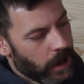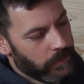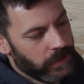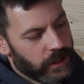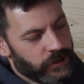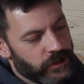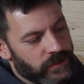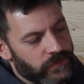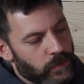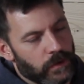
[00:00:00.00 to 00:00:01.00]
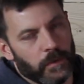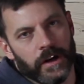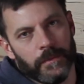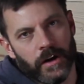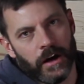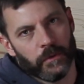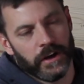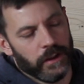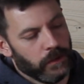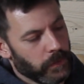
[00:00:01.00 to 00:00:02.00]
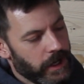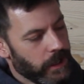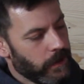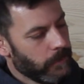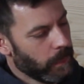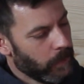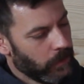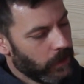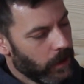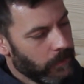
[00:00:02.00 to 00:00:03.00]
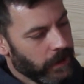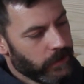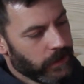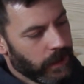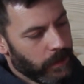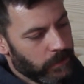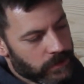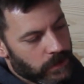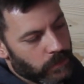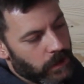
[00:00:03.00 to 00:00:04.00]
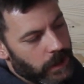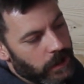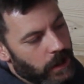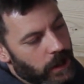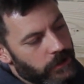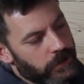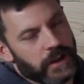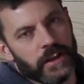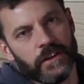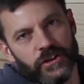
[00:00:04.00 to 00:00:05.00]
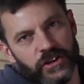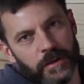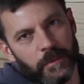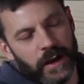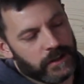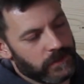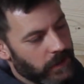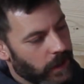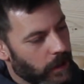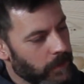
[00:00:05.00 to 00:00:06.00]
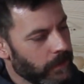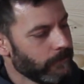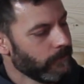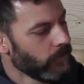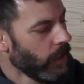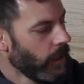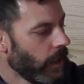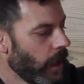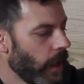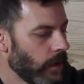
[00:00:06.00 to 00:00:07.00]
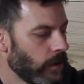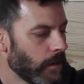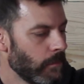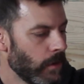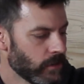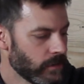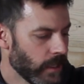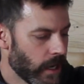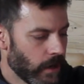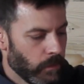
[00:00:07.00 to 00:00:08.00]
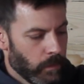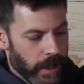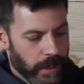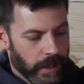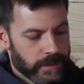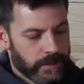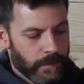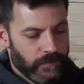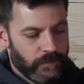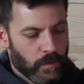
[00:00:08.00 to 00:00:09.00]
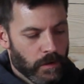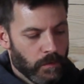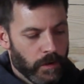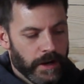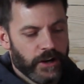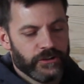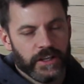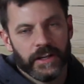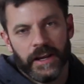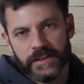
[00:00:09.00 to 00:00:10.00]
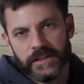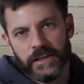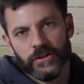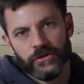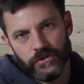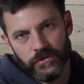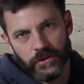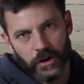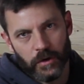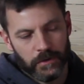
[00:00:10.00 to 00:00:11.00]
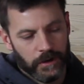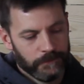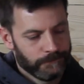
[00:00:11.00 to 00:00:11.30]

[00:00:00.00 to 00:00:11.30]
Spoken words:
That's just for when I'm not running the radio, but all my other cables are run underneath the cheek pads of the helmet and are mostly out of the way, except for what actually connects into the GoPro.